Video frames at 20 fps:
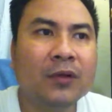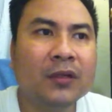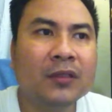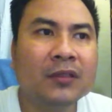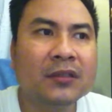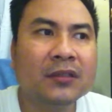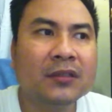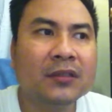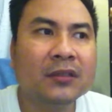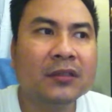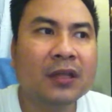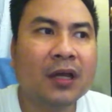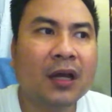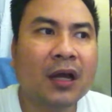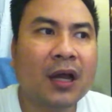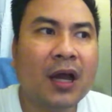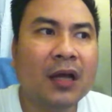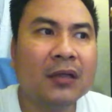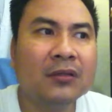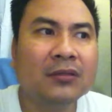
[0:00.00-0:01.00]
which
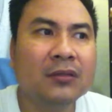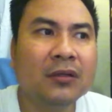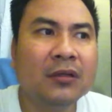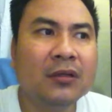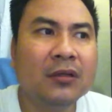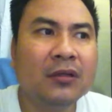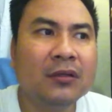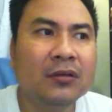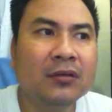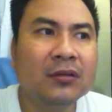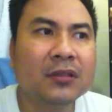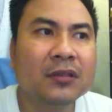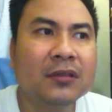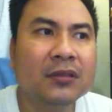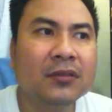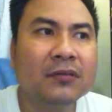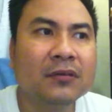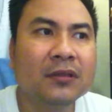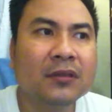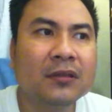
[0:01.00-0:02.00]
actually looked
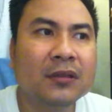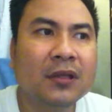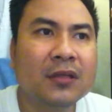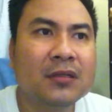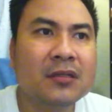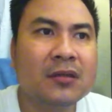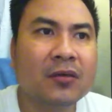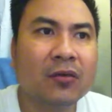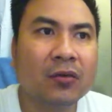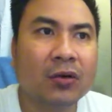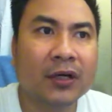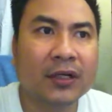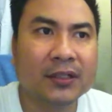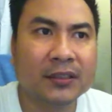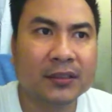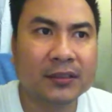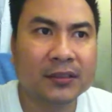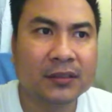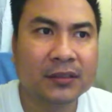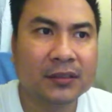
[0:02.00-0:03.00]
into the
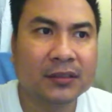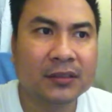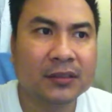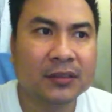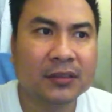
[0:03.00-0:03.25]
discourse